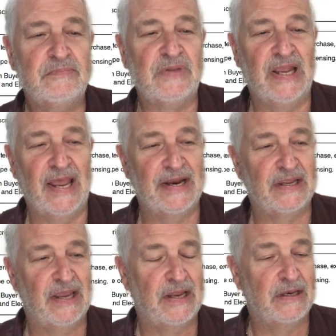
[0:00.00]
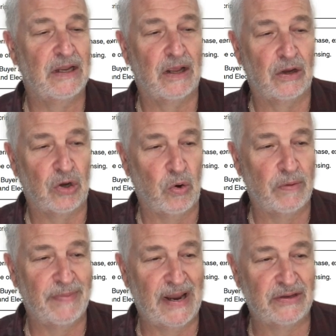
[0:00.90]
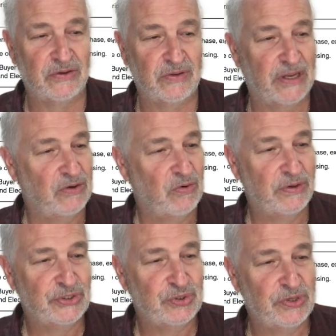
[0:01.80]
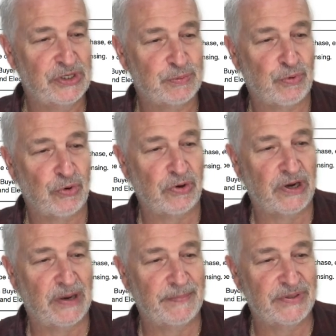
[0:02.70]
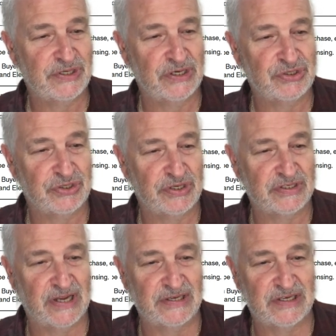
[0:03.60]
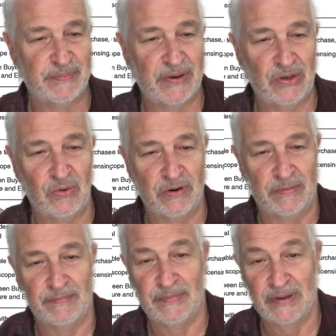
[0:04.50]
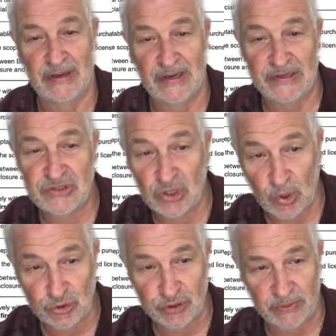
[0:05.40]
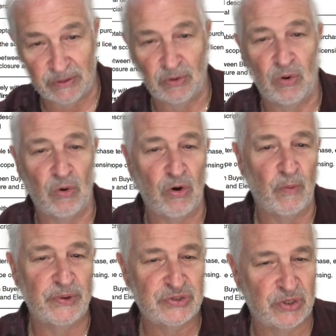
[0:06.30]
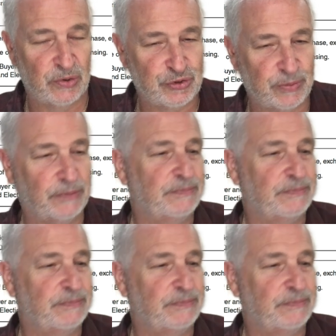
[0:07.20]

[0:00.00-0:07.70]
And again, going back to they always do this. Broker compensation is not set by law. It's negotiable. Always negotiable.